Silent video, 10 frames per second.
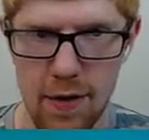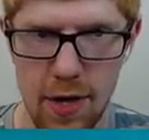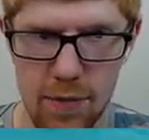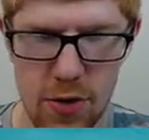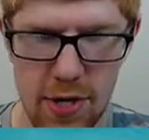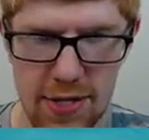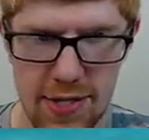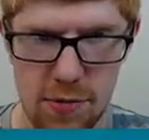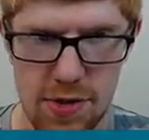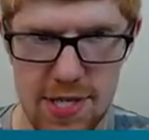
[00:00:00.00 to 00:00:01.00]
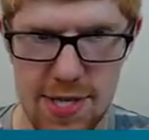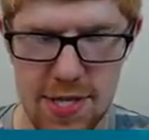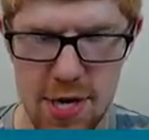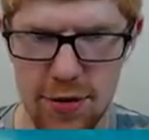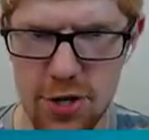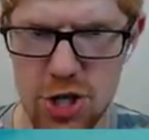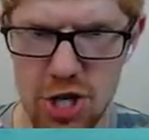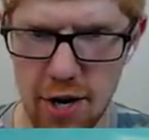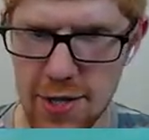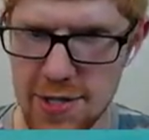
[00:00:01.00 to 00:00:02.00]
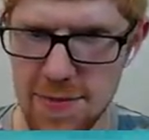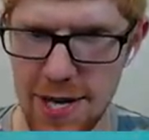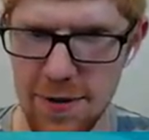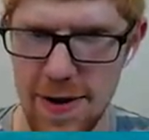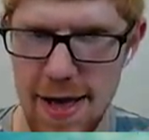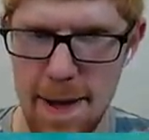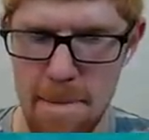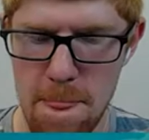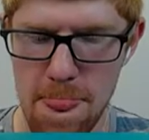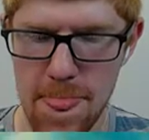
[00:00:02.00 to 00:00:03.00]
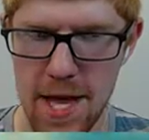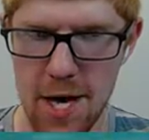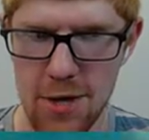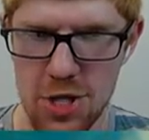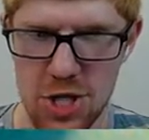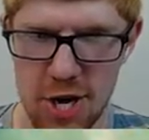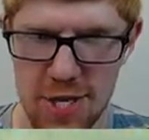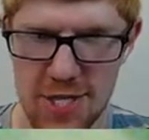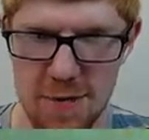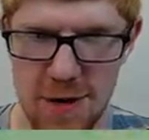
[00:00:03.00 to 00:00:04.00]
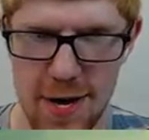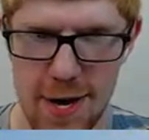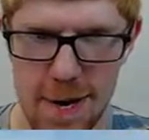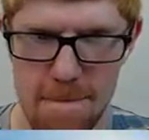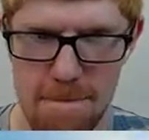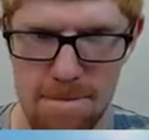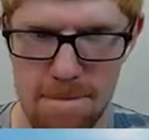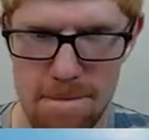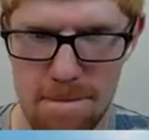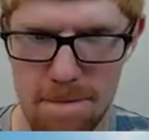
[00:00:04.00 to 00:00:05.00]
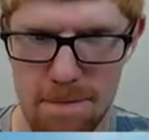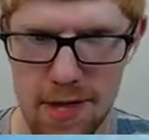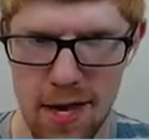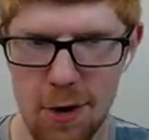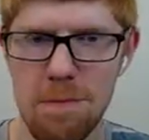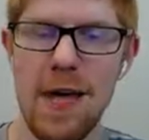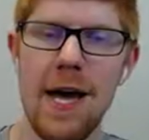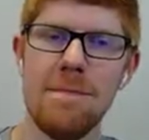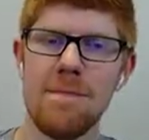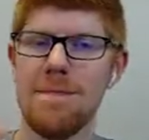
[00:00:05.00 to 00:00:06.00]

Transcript: I'm going out to see what this is. Are there sharks, by the way? There's sharks in the water? I hope not.